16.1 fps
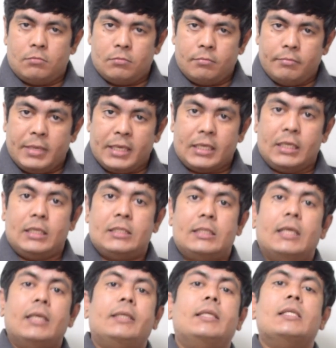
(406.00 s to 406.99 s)
making
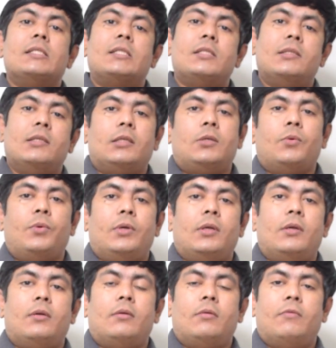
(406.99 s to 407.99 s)
sentences in
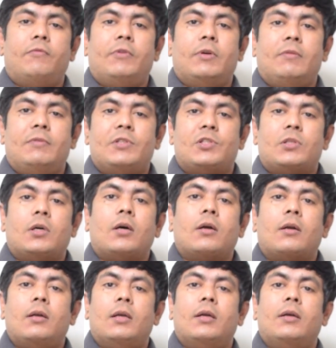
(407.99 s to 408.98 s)
Korean, where we
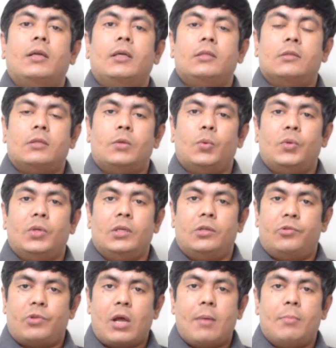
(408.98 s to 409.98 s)
start learning the
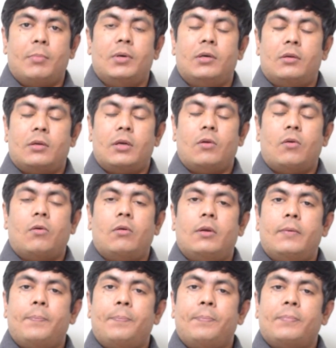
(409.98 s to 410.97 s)
Korean grammar and all.
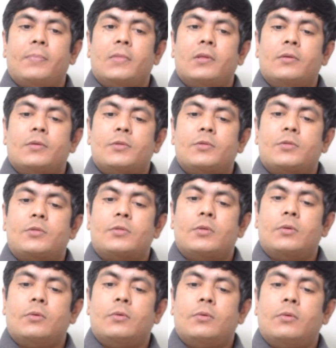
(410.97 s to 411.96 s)

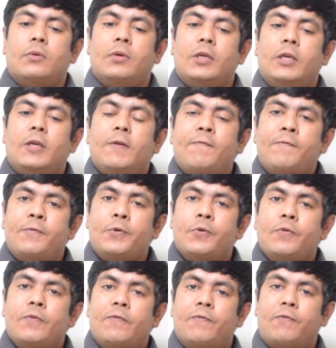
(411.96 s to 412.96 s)
So if
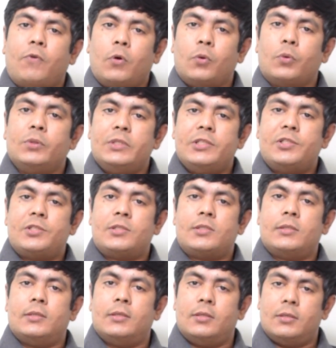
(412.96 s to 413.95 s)
you follow
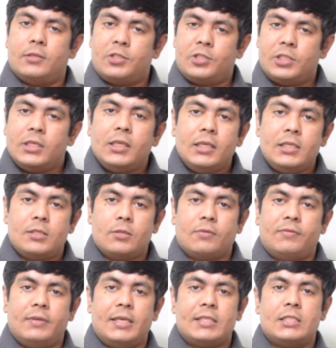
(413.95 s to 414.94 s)
this series
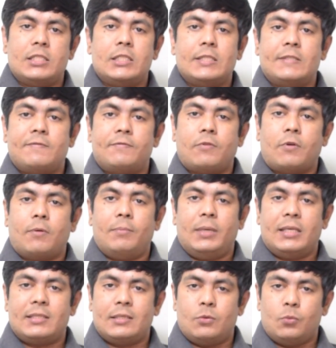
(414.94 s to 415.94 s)
of lessons from
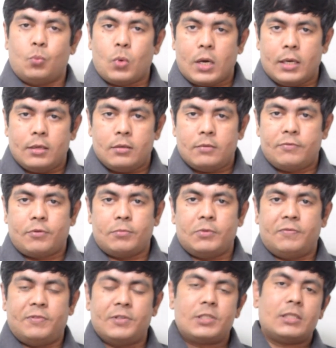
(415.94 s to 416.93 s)
lesson 1, from
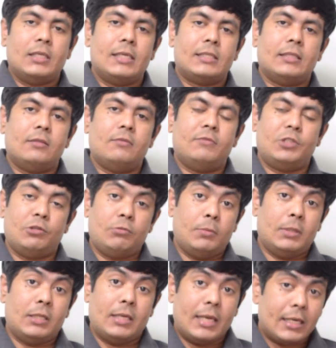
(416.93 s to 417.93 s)
the first lesson, which will
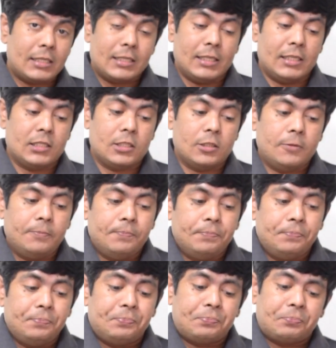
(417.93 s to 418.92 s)
be the next lesson,
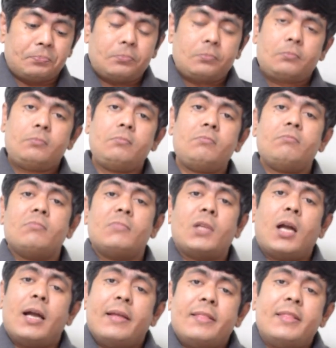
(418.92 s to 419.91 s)

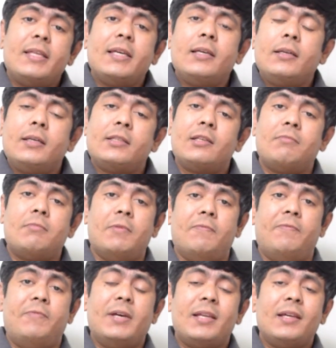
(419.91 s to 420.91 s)
I think it will be
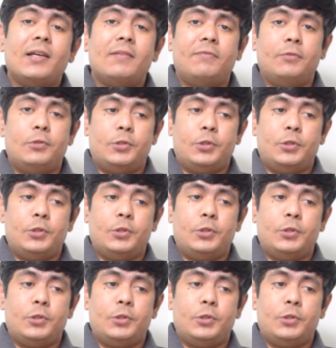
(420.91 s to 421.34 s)
very helpful